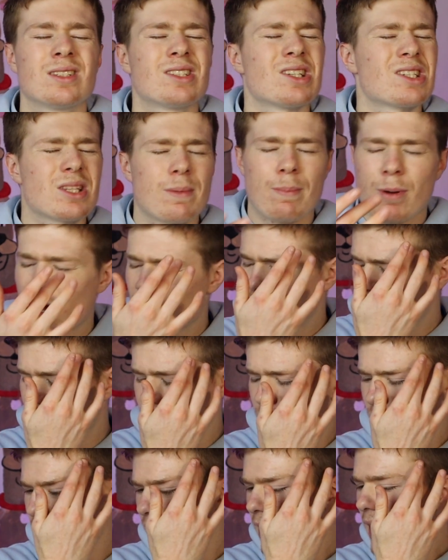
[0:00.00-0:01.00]
Just the perfect
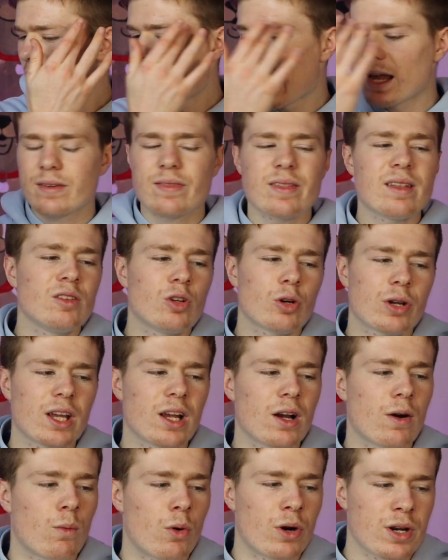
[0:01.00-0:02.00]
fit. And then
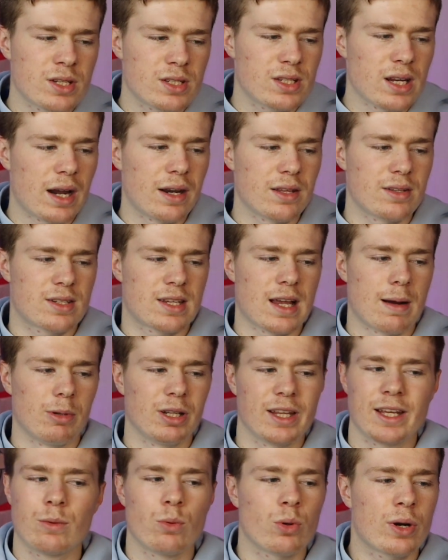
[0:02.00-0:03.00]
looking at what he's done in Summer
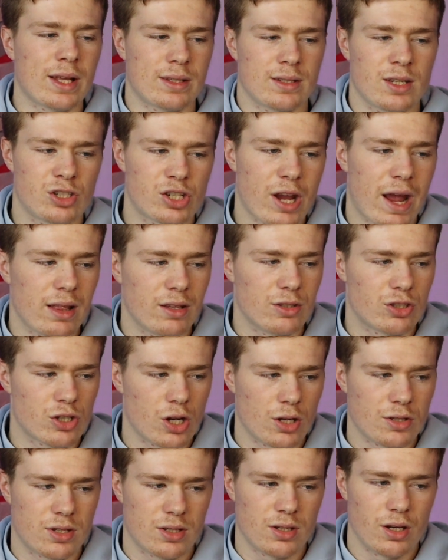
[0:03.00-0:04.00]
League, we'll get to Jalen
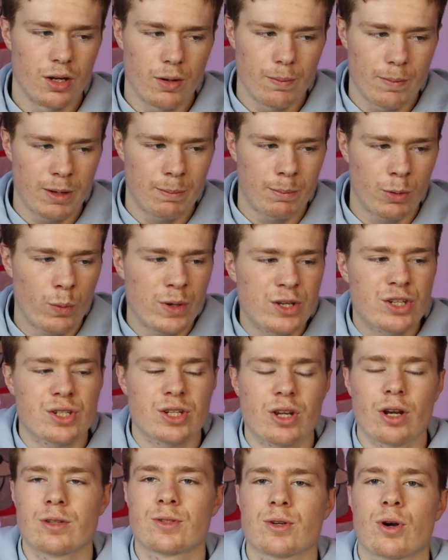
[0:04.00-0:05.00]
Johnson in a bit, but we
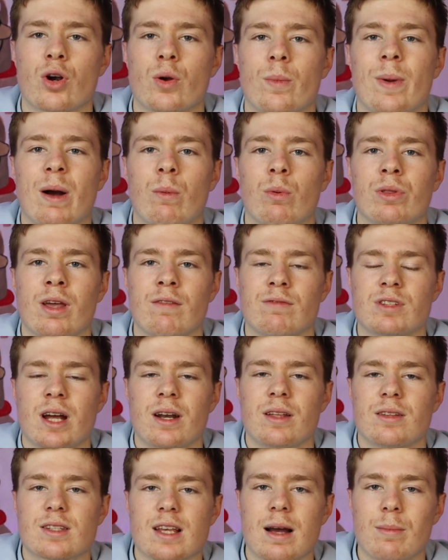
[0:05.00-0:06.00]
just got to talk about what they've
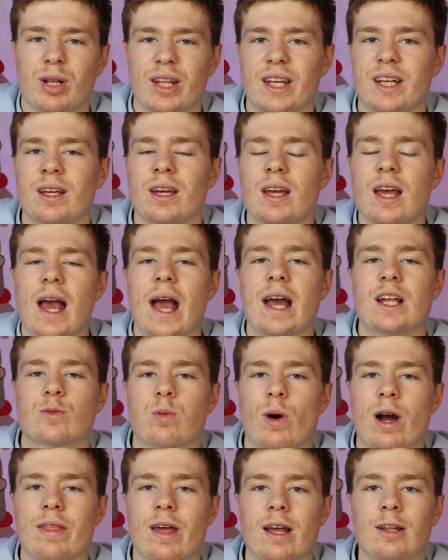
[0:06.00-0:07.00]
done in Summer League and
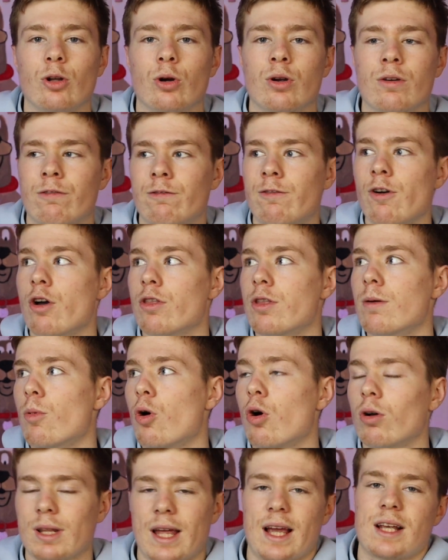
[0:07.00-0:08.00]
why they look
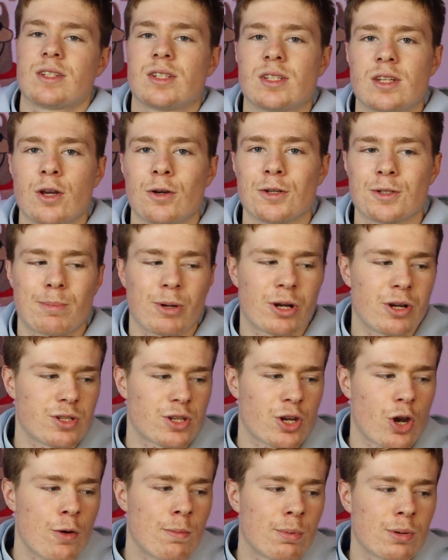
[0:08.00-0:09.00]
furthermore like steals, because
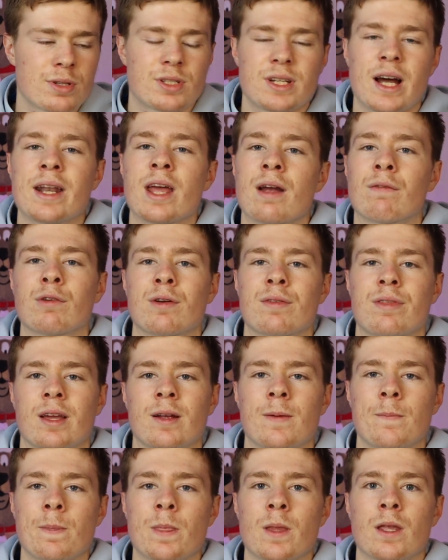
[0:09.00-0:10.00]
Cooper has done
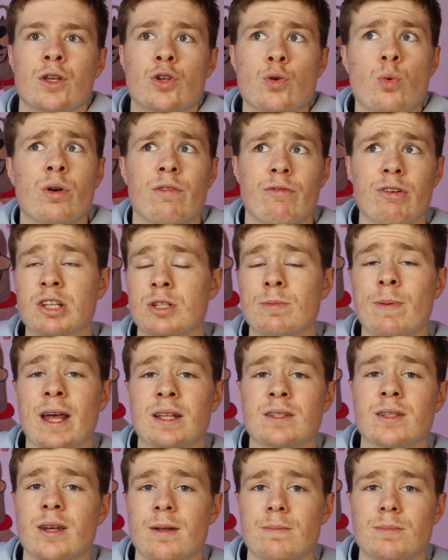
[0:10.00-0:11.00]
everything you would have
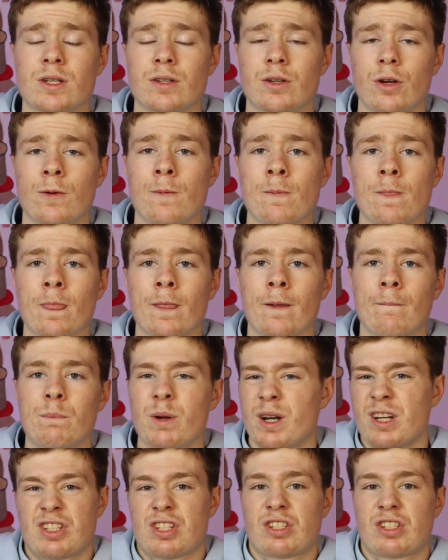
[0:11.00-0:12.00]
expected him to do,
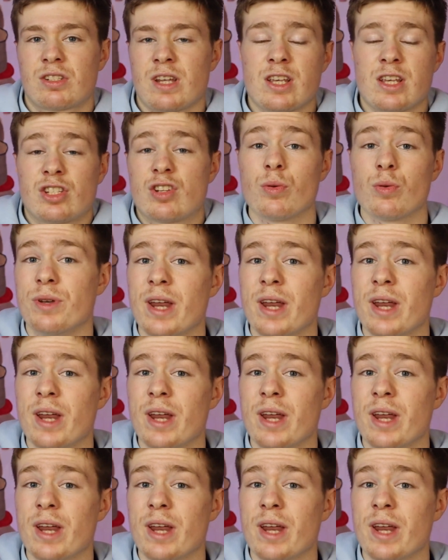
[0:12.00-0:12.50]
but he's still